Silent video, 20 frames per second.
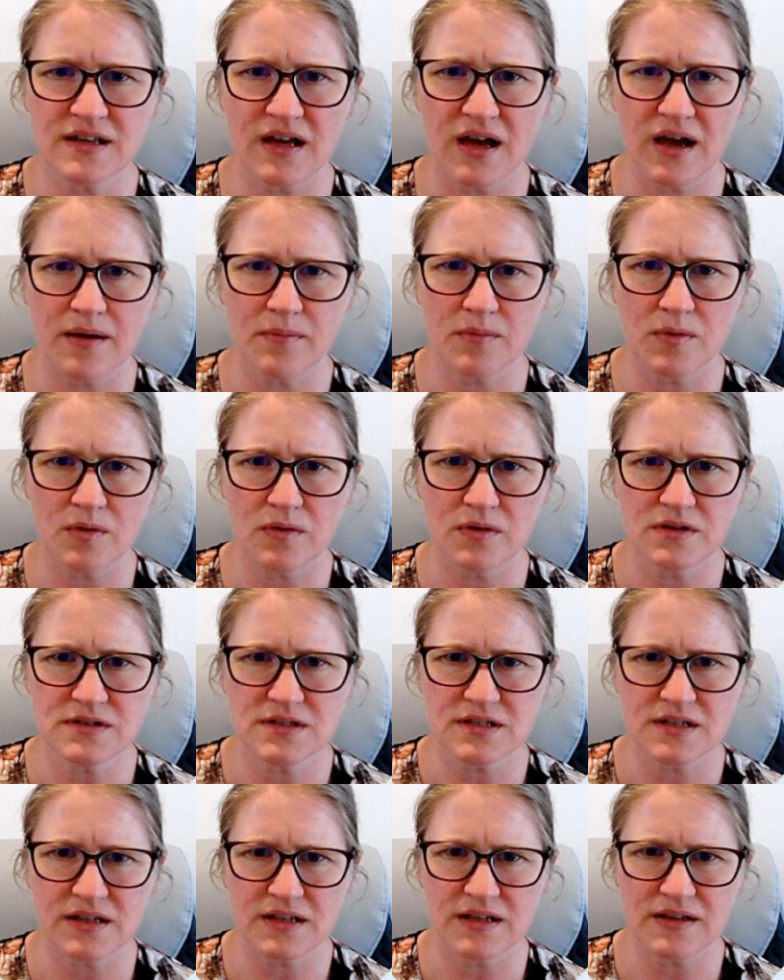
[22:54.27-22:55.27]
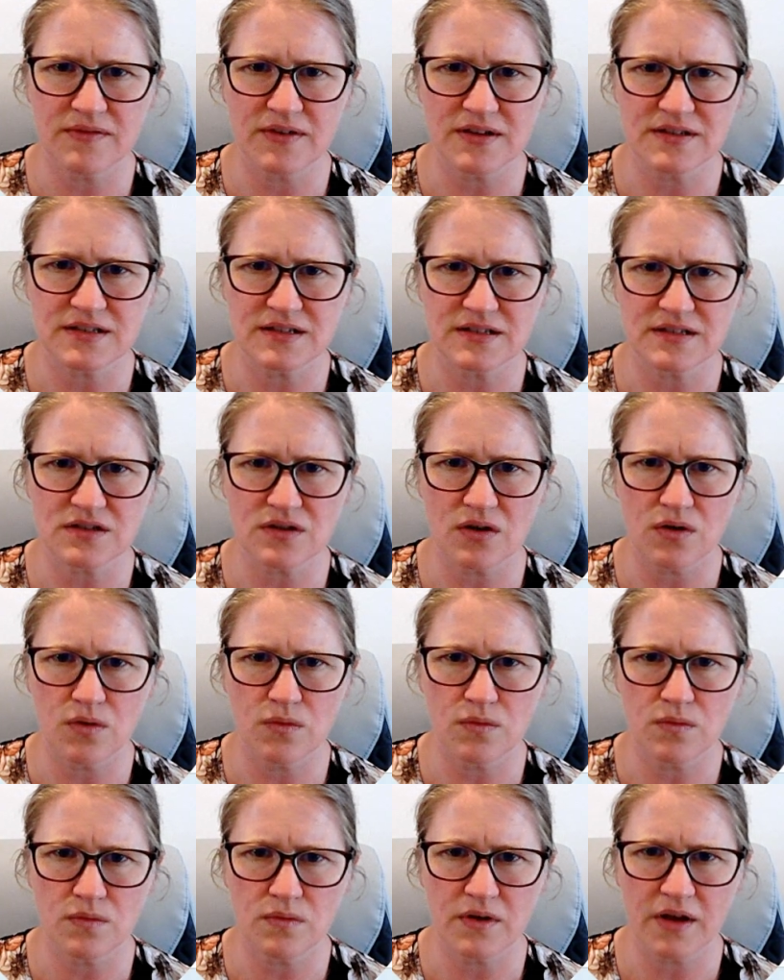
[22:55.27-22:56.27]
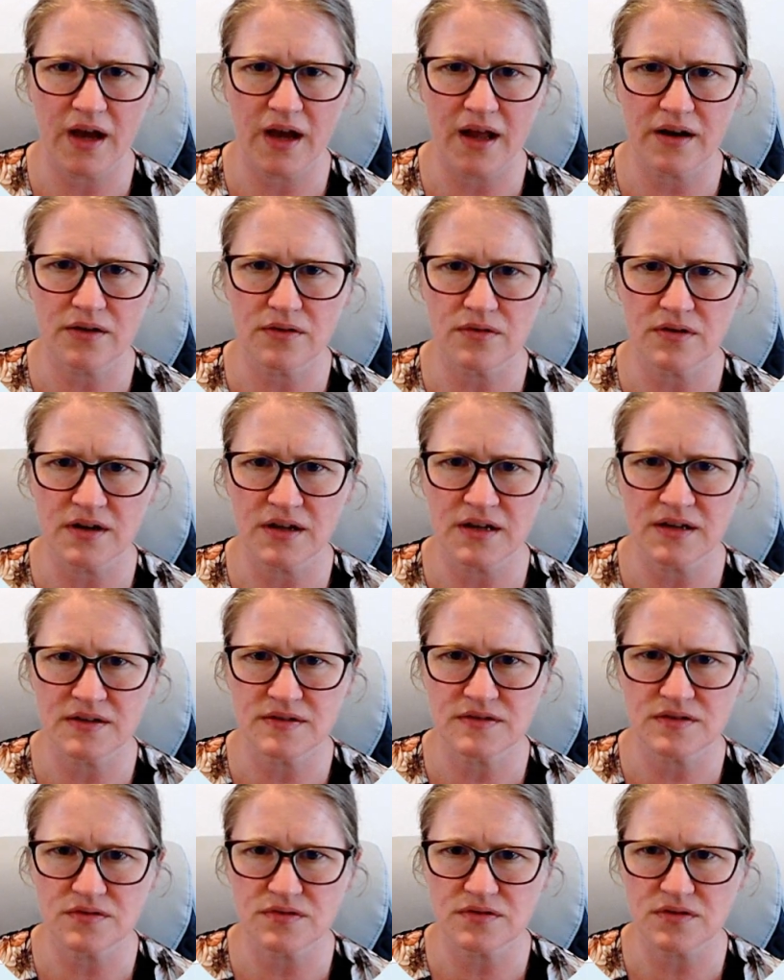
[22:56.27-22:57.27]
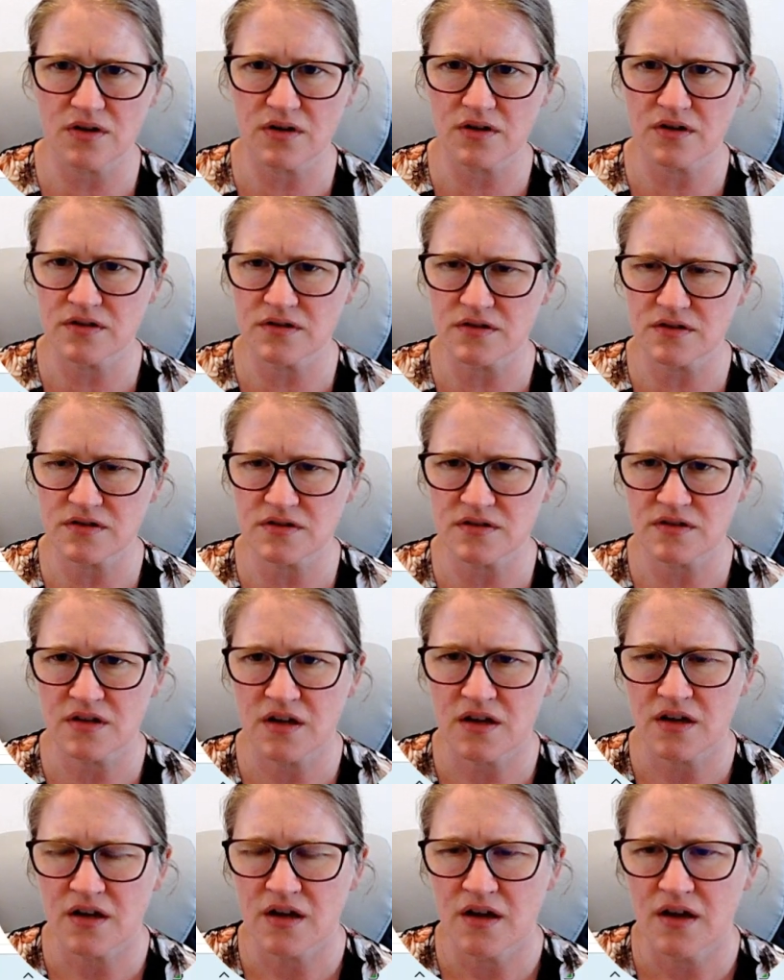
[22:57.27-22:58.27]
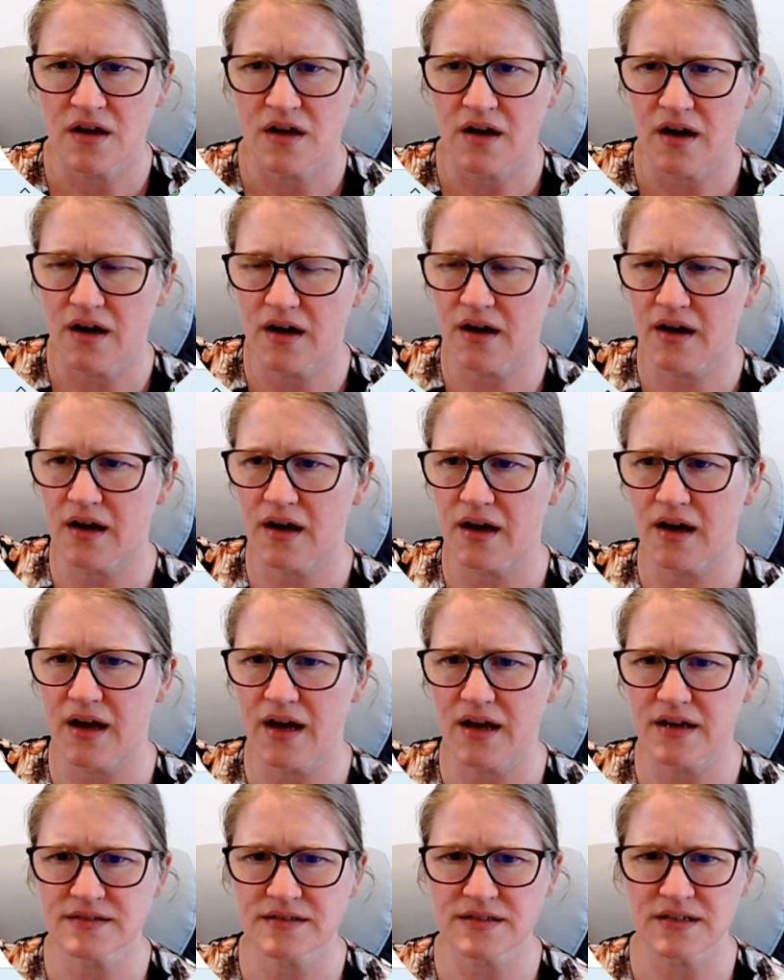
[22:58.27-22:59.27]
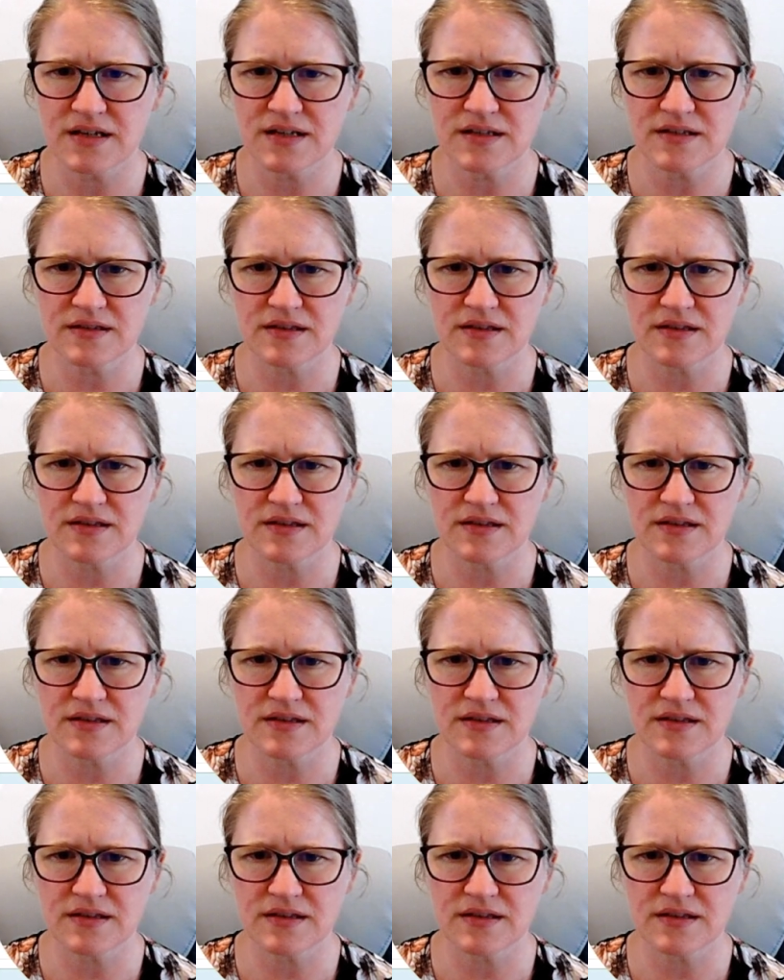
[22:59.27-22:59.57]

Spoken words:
I'm going to leave as its own category because those aren't essays.